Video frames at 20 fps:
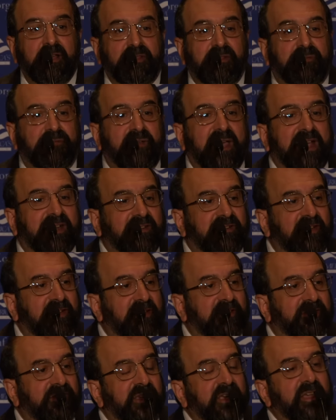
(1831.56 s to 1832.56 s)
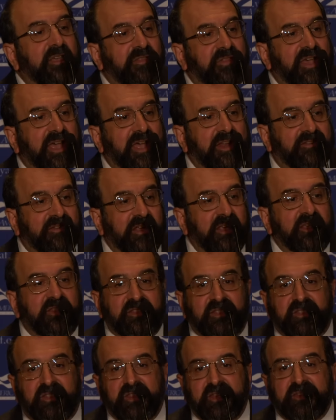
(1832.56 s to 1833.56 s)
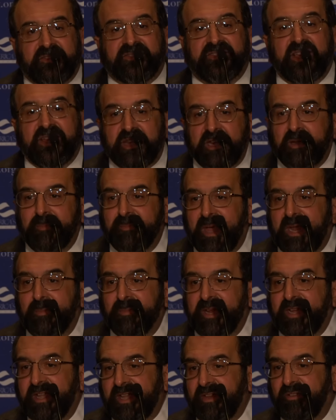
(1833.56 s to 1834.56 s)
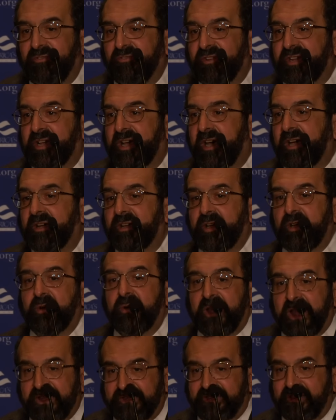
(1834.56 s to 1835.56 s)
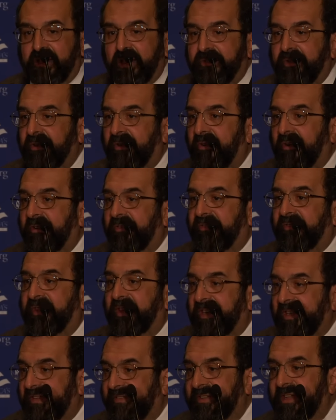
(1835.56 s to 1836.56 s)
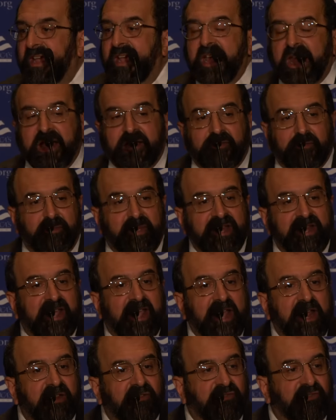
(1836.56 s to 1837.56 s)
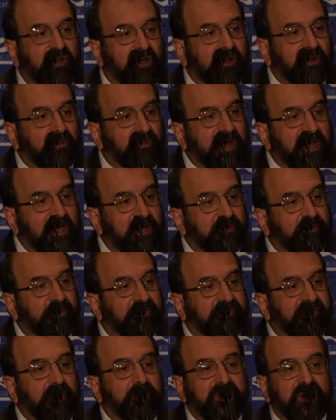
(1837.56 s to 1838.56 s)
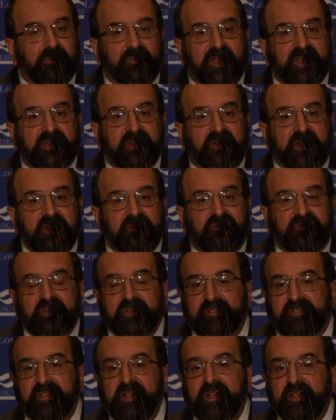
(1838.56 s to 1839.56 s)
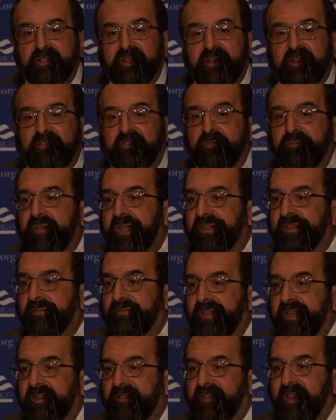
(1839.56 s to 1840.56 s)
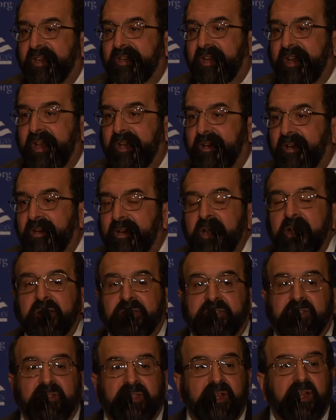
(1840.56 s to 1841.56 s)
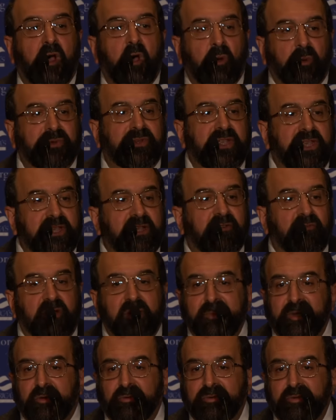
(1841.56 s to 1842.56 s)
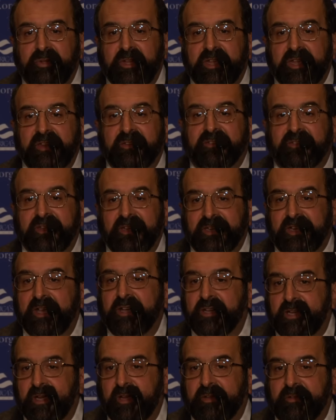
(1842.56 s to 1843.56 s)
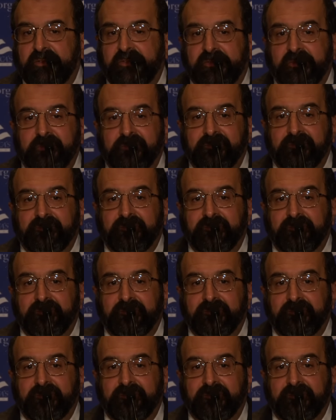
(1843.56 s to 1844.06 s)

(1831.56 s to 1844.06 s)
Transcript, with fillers: The fact is that the Second Amendment in Chicago, as in other large cities, has been hedged all around with so many regulations that it's effectively a dead letter, so that only criminal hooligans can get guns.